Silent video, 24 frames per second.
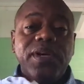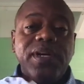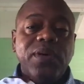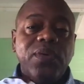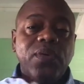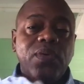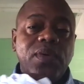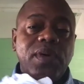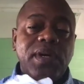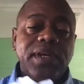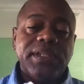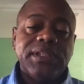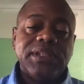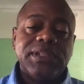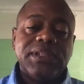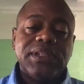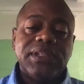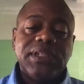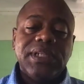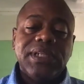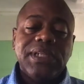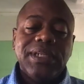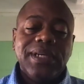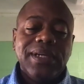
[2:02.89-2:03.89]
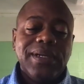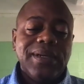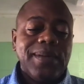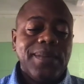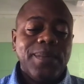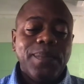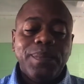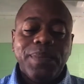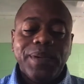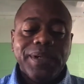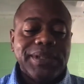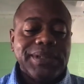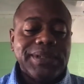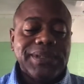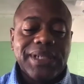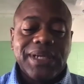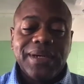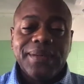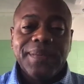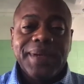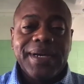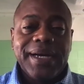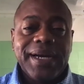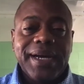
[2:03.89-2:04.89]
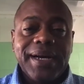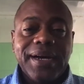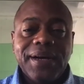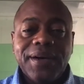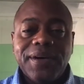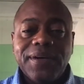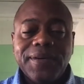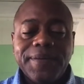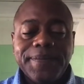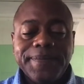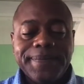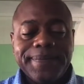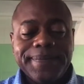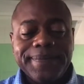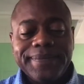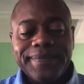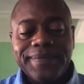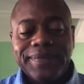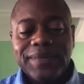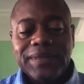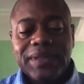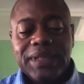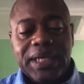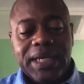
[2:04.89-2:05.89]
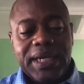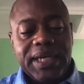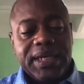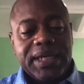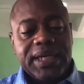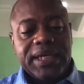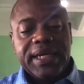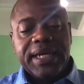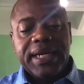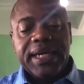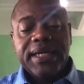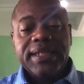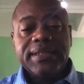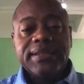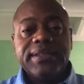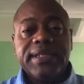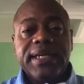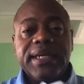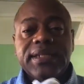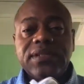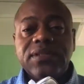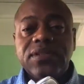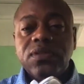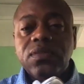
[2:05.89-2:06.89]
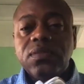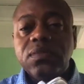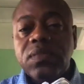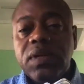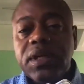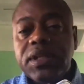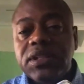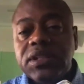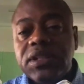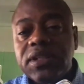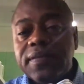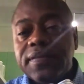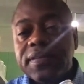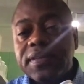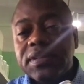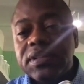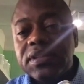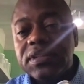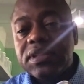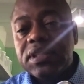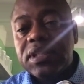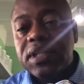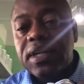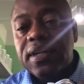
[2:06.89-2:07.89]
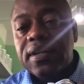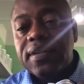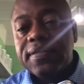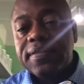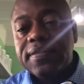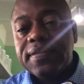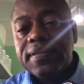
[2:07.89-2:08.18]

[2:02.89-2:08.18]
it once, but somehow it can't take too much of a scuff